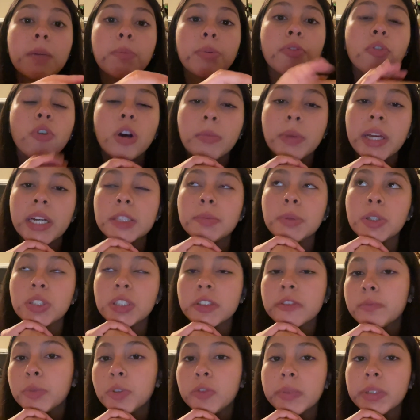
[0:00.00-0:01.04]
perform
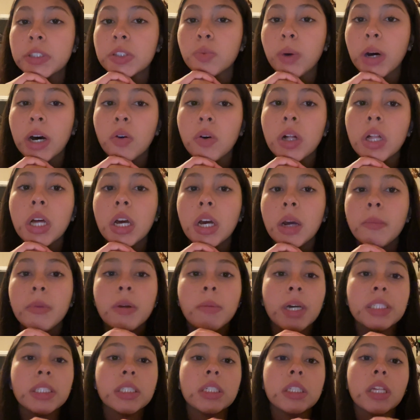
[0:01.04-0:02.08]
explosive movements while
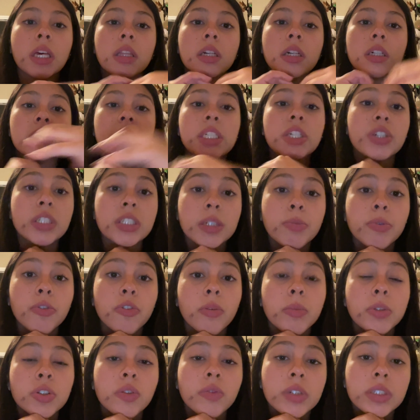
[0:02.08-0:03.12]
minimizing the decrease in
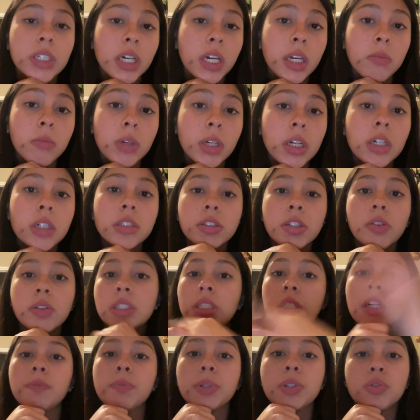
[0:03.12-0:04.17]
performance over time. So
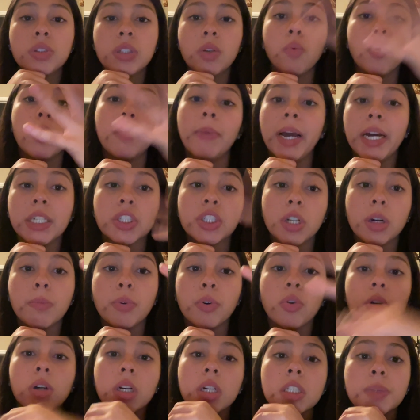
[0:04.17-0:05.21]
instead of producing one max jump
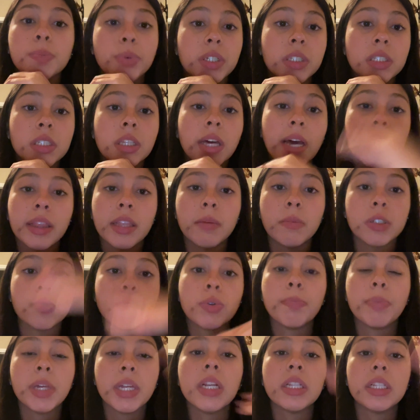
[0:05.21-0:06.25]
or sprint, the athlete must
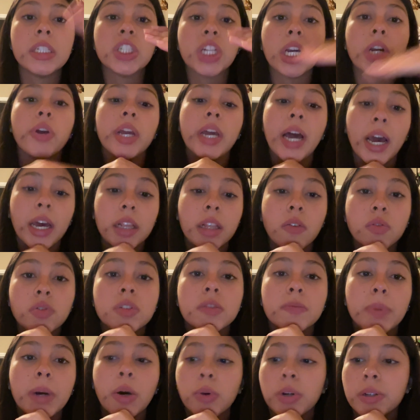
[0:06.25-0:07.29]
repeatedly generate high levels
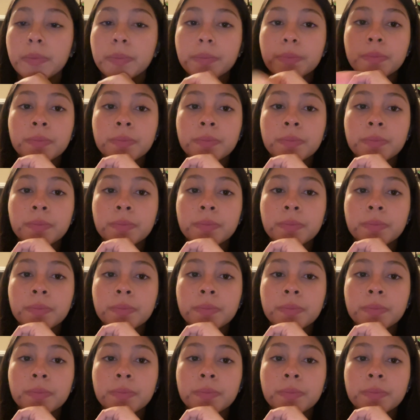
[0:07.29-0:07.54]
of power.